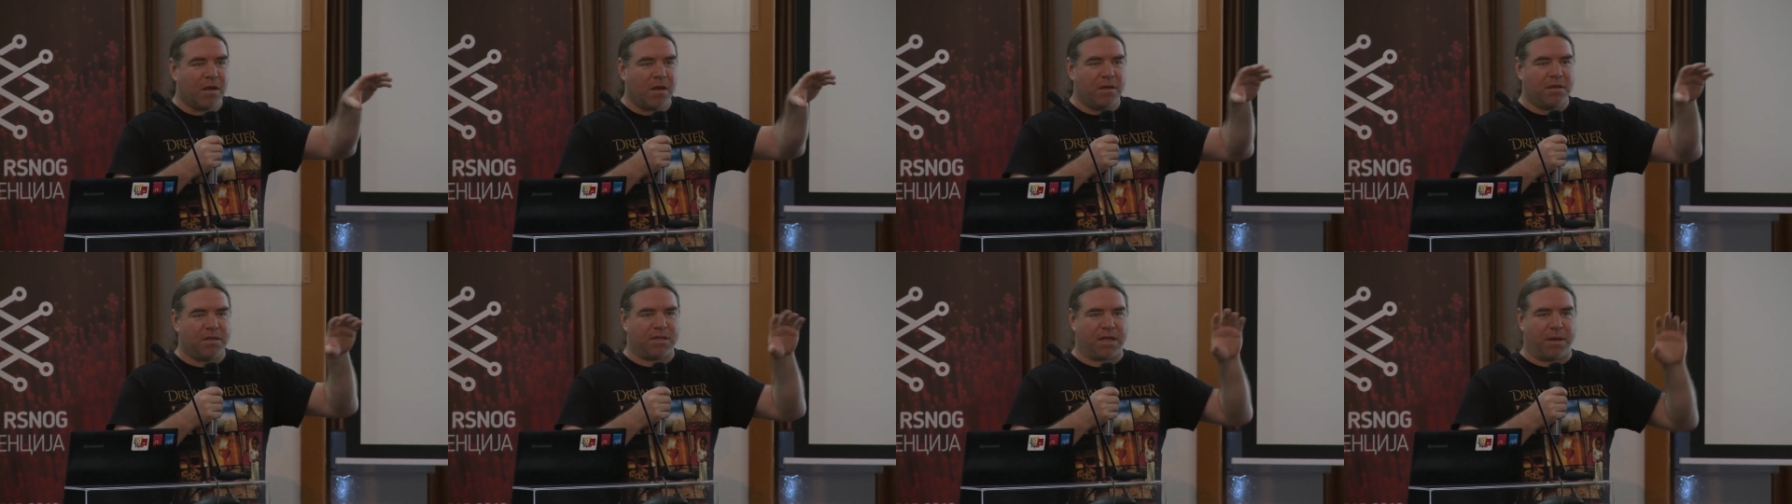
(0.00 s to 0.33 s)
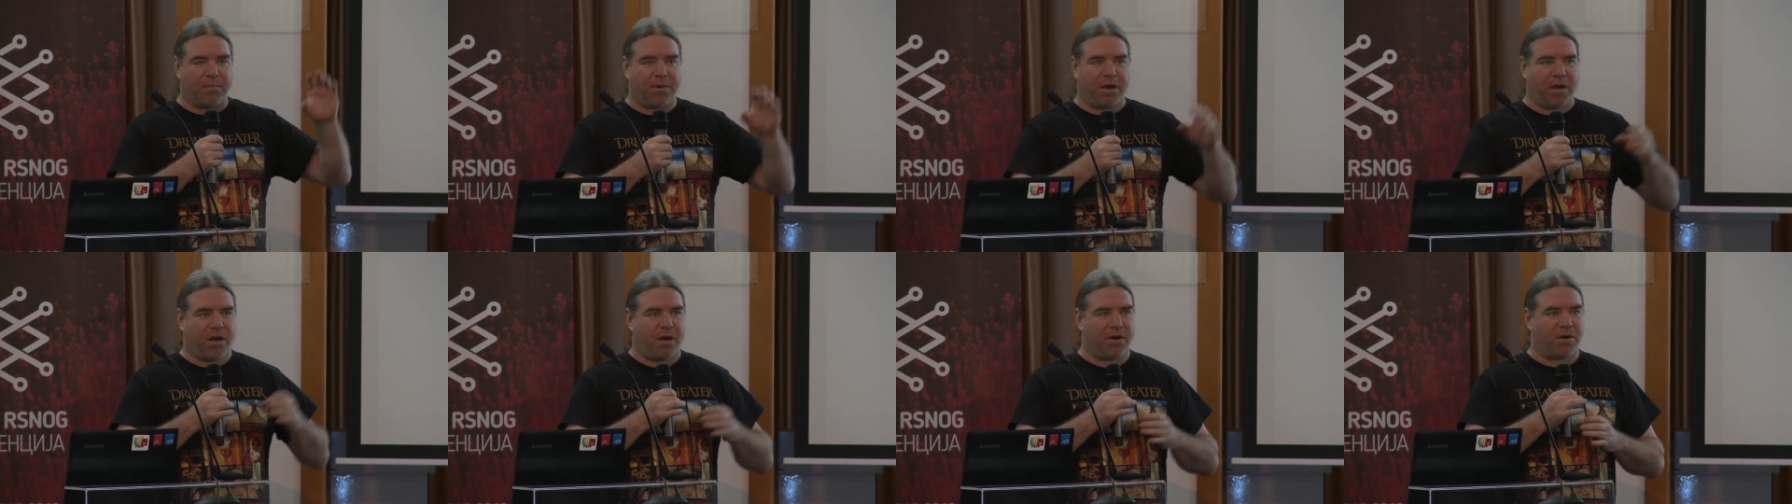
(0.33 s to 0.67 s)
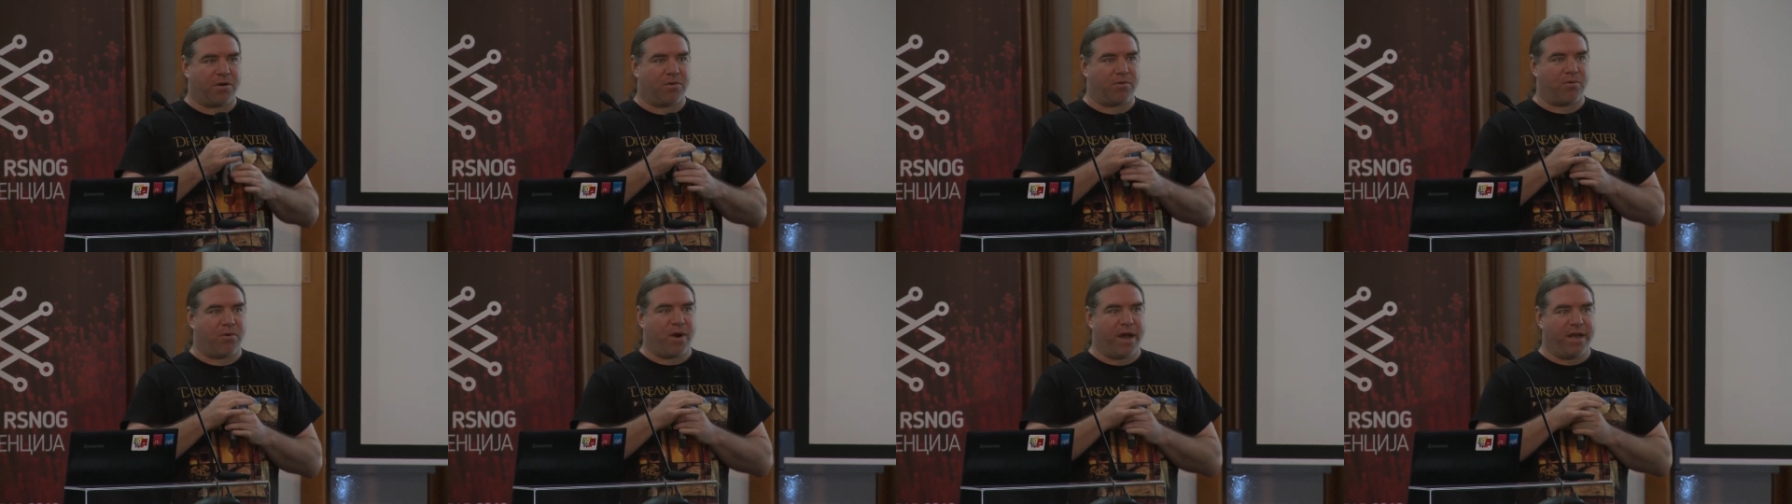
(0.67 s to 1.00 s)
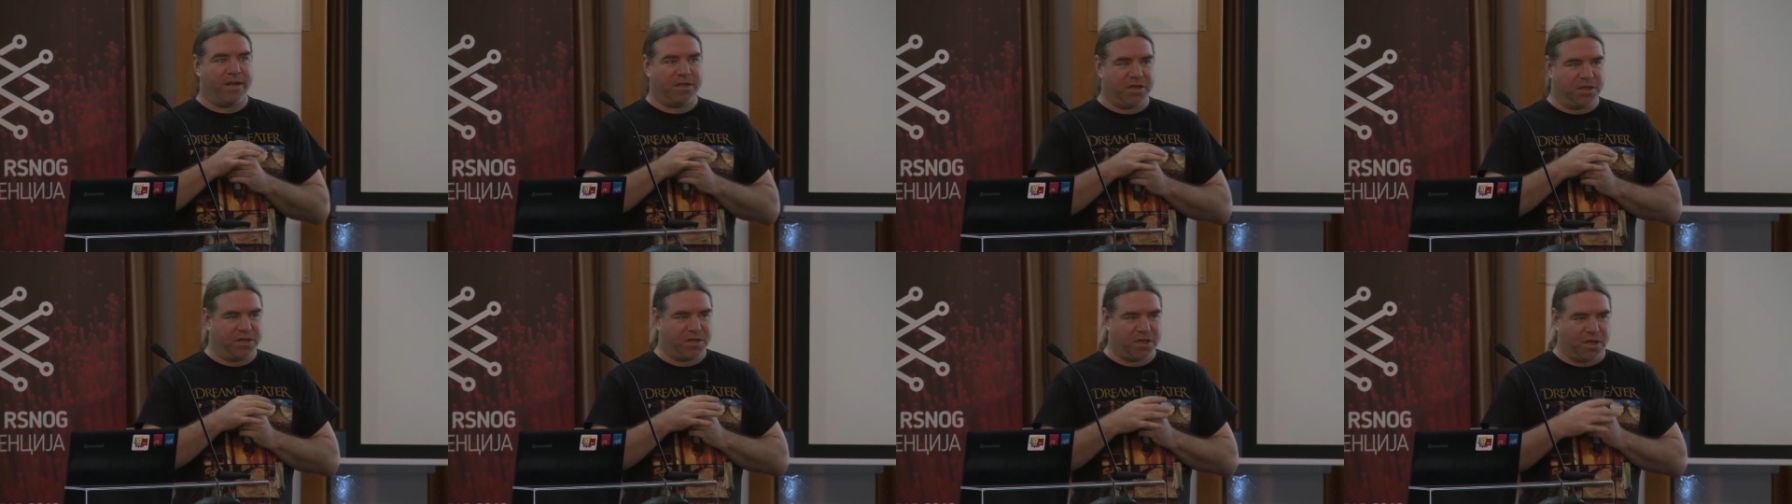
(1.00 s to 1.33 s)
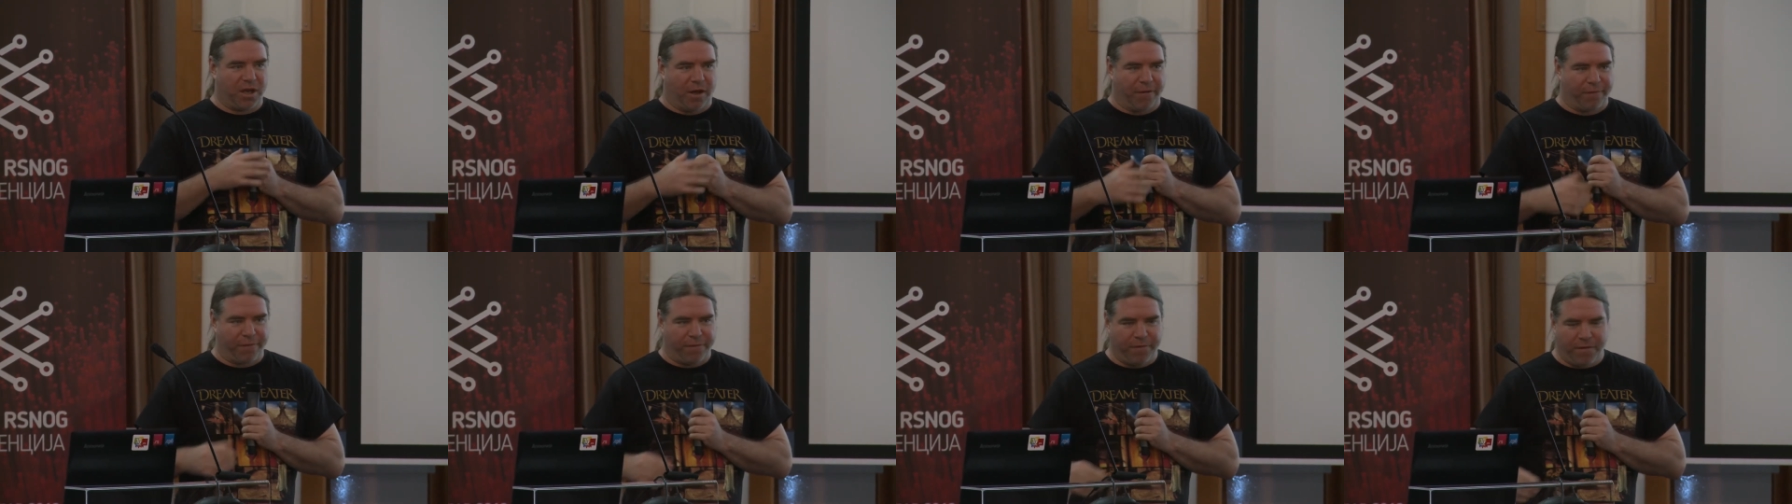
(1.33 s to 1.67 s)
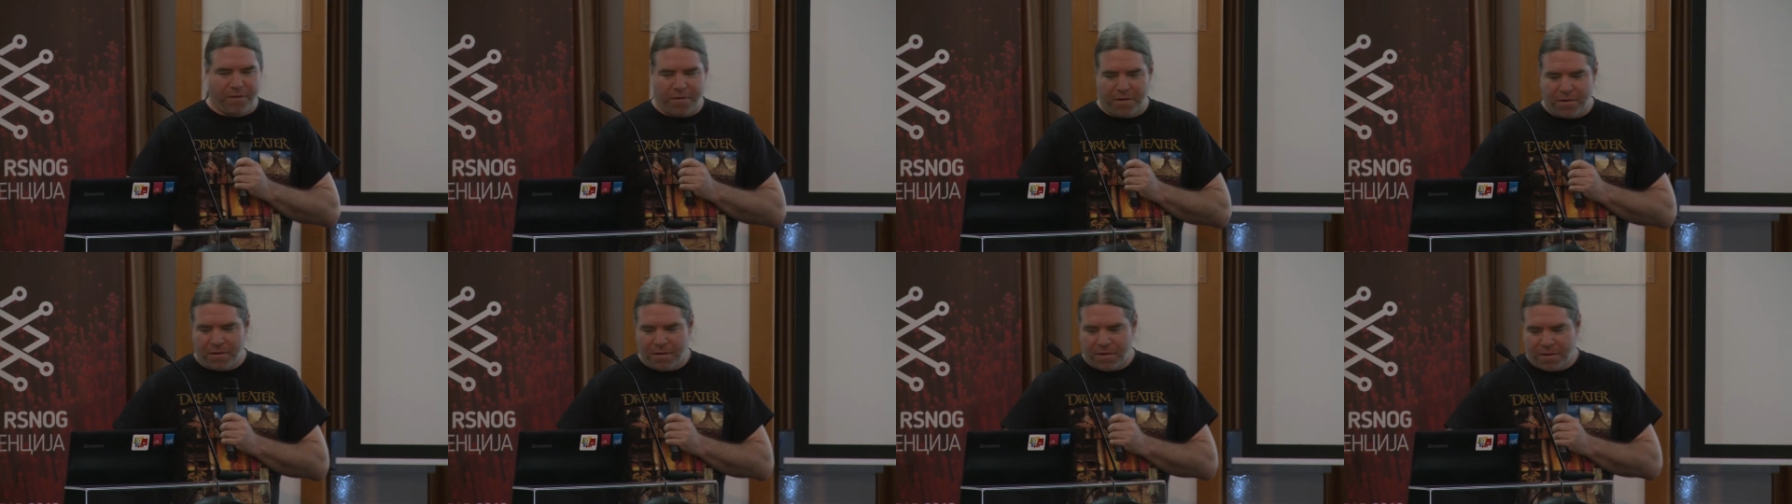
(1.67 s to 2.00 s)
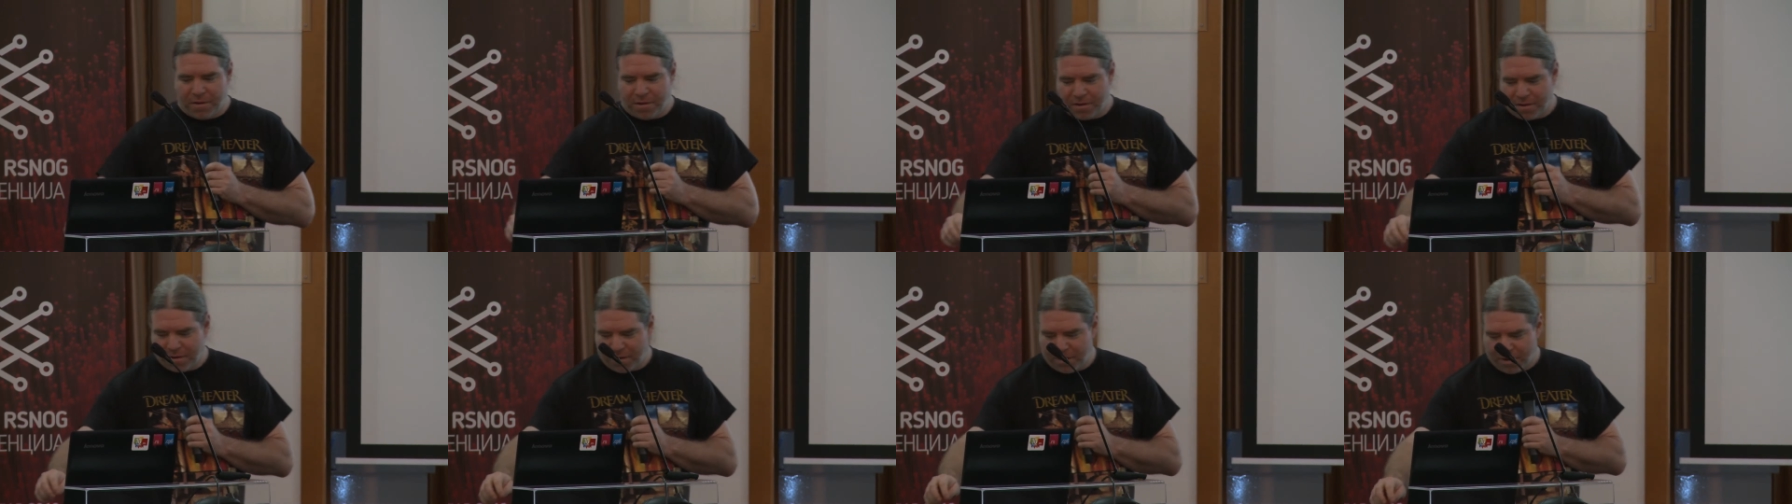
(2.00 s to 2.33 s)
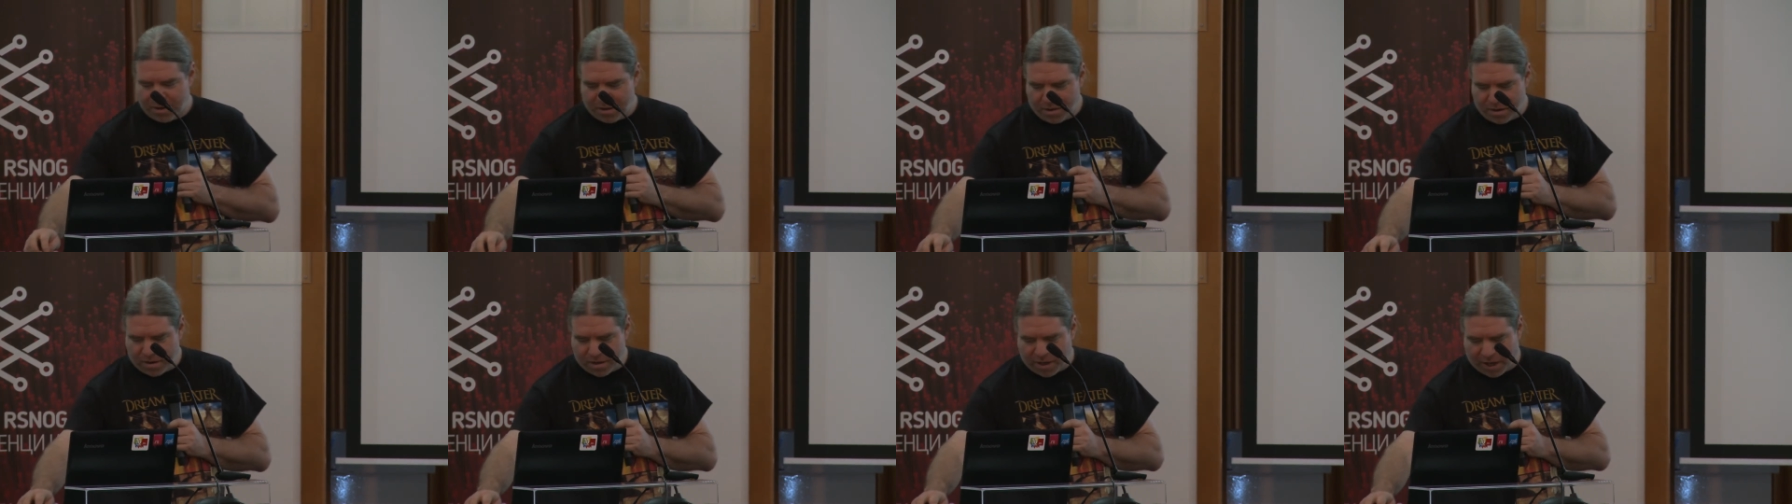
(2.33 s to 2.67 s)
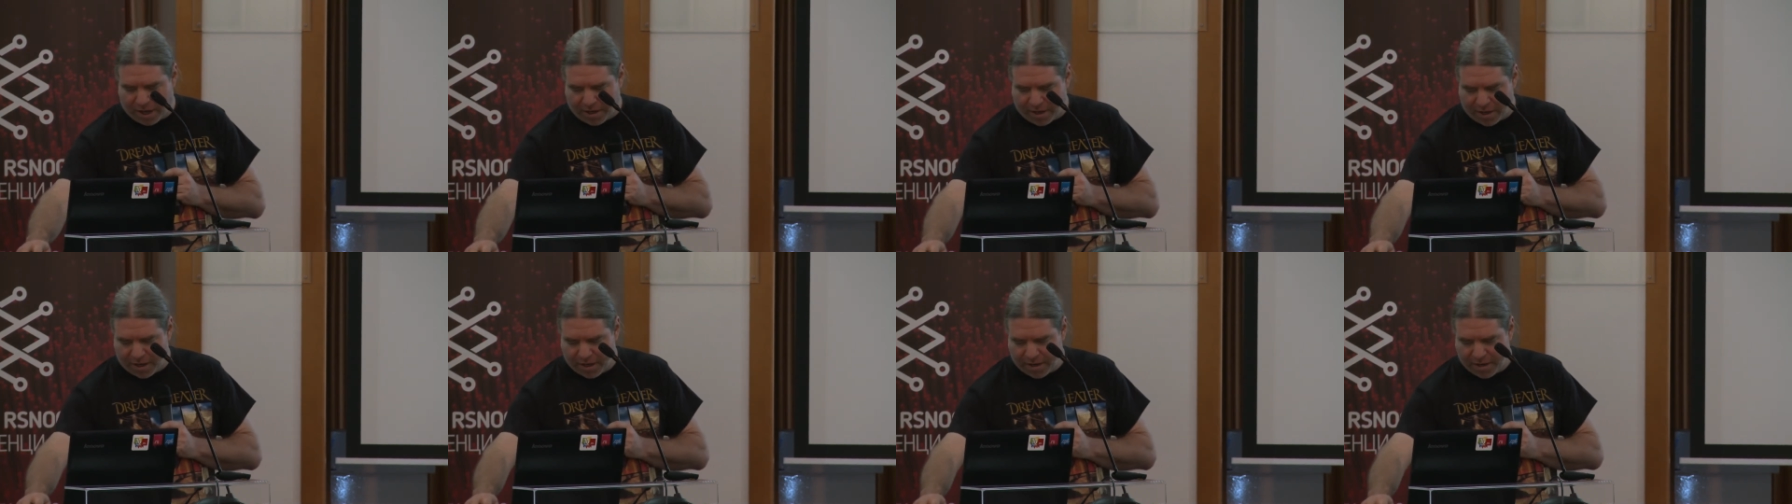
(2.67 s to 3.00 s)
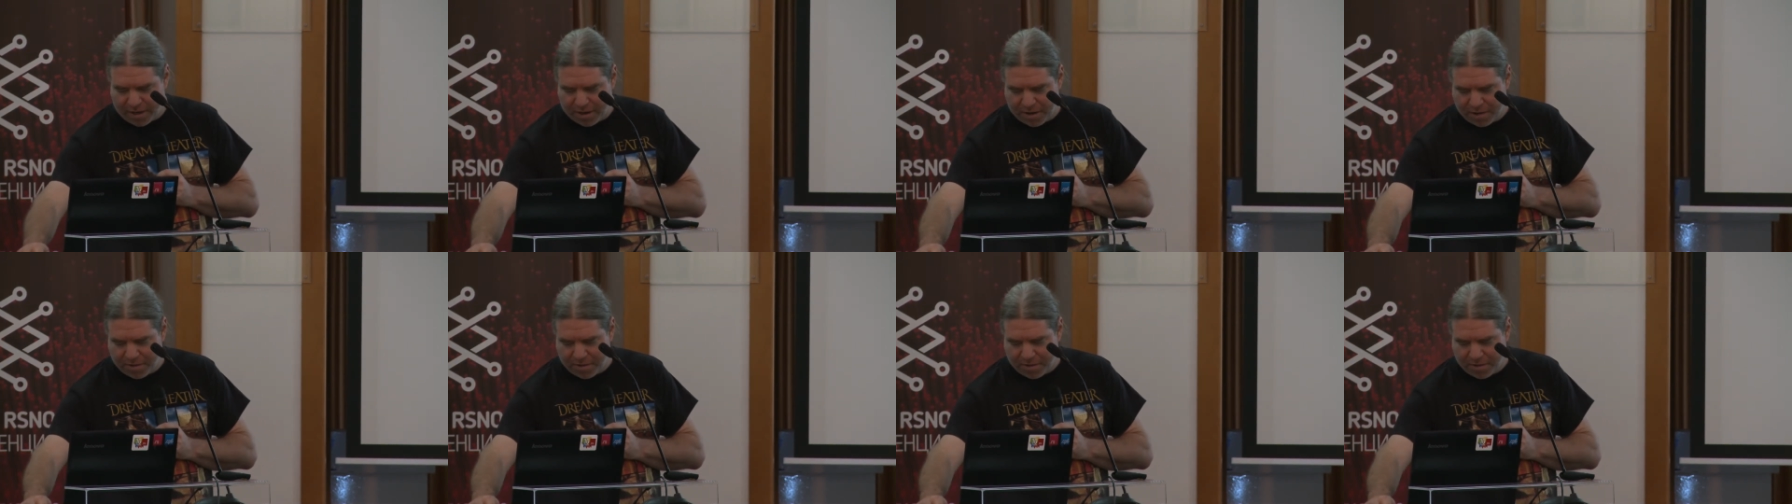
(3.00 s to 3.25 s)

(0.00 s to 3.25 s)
some crazy stuff, like